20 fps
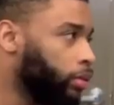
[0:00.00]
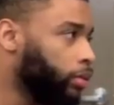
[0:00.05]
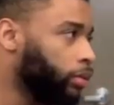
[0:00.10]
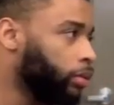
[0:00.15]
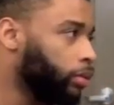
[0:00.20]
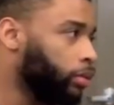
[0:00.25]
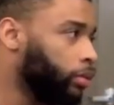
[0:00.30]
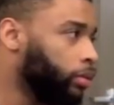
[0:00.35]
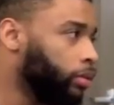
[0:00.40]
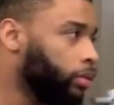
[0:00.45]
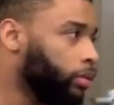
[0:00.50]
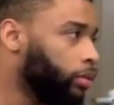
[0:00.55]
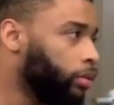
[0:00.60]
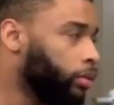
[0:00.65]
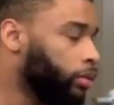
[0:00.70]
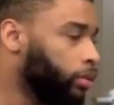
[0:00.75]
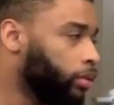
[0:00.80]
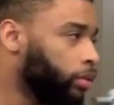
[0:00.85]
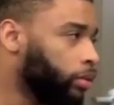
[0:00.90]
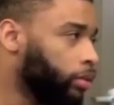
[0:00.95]

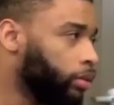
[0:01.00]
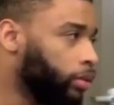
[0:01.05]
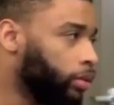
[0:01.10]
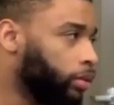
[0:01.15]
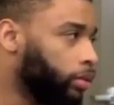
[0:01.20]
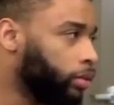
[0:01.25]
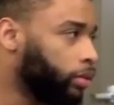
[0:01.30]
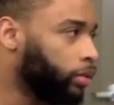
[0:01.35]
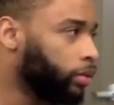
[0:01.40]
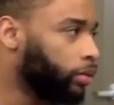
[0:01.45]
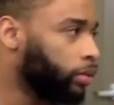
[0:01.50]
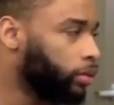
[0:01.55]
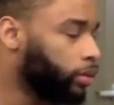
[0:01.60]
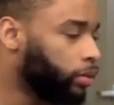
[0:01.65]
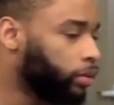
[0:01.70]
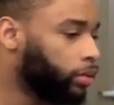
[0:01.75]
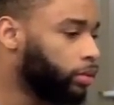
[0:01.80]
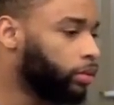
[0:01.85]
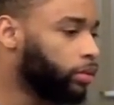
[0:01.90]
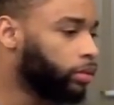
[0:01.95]

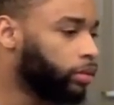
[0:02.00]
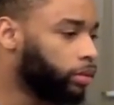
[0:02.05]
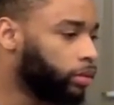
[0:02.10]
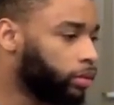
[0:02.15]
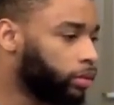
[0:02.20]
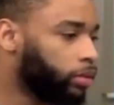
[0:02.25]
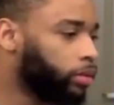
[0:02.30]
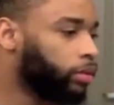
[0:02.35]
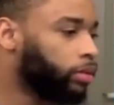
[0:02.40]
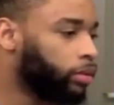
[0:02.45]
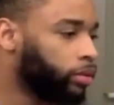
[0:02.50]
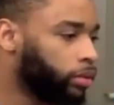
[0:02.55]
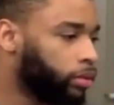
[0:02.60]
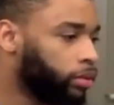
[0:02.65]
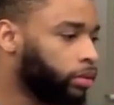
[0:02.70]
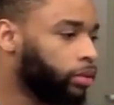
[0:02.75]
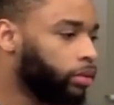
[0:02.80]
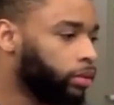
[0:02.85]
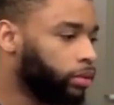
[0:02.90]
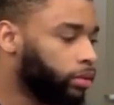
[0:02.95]

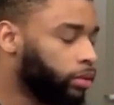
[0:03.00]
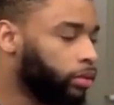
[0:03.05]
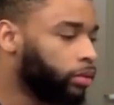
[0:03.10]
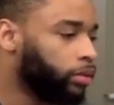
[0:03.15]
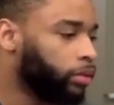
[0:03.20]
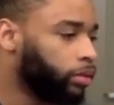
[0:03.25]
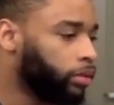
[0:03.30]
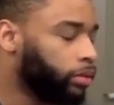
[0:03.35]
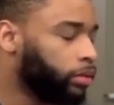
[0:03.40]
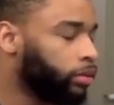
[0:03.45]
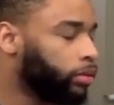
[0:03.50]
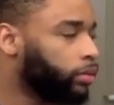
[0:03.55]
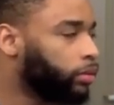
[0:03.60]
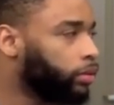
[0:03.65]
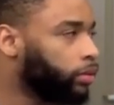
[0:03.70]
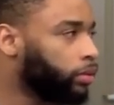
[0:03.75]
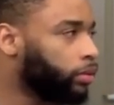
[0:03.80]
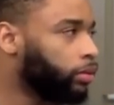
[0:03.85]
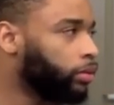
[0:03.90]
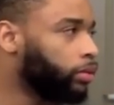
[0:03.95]

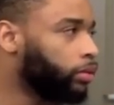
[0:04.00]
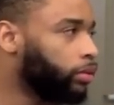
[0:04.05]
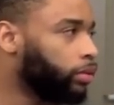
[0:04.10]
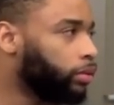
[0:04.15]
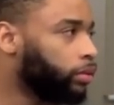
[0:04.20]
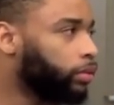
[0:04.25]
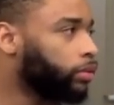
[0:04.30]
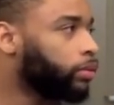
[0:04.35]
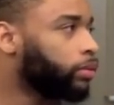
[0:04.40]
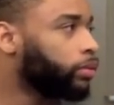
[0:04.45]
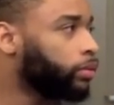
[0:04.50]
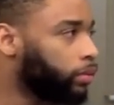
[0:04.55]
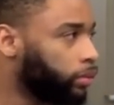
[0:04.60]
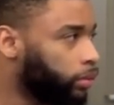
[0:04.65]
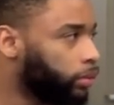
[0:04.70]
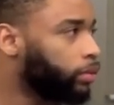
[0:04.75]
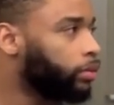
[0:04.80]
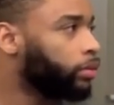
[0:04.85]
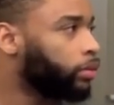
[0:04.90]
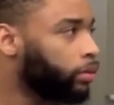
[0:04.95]

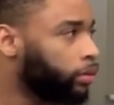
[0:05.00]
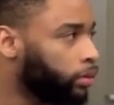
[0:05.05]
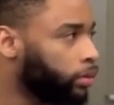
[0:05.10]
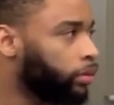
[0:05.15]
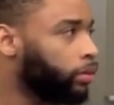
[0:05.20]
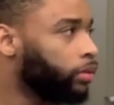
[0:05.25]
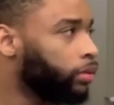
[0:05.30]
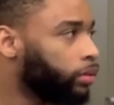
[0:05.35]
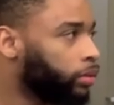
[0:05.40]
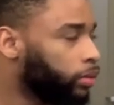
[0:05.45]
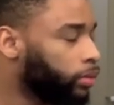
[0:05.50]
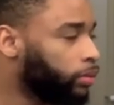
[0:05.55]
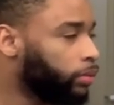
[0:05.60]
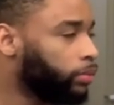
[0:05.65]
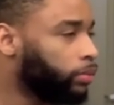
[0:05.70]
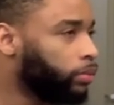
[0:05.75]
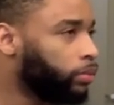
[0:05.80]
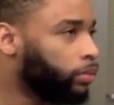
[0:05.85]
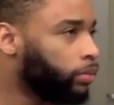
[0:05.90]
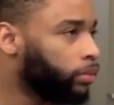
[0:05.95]

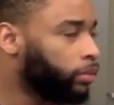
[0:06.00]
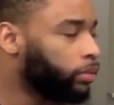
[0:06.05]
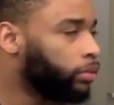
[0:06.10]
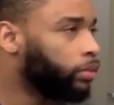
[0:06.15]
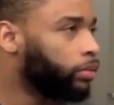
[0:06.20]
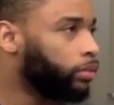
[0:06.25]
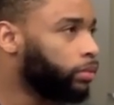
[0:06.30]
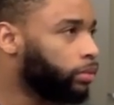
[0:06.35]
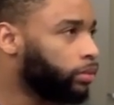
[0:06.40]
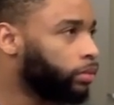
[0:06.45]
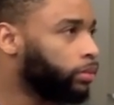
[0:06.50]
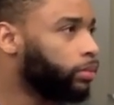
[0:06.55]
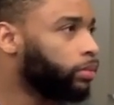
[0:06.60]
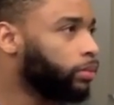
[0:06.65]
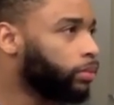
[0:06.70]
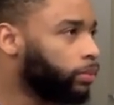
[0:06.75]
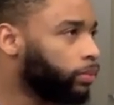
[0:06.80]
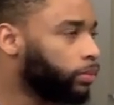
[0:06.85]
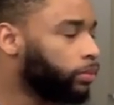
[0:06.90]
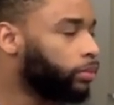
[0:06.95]

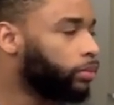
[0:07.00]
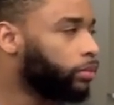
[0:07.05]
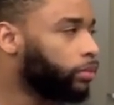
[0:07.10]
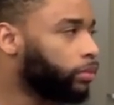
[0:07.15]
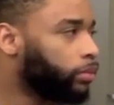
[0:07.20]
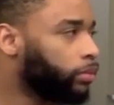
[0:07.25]
(not speaking)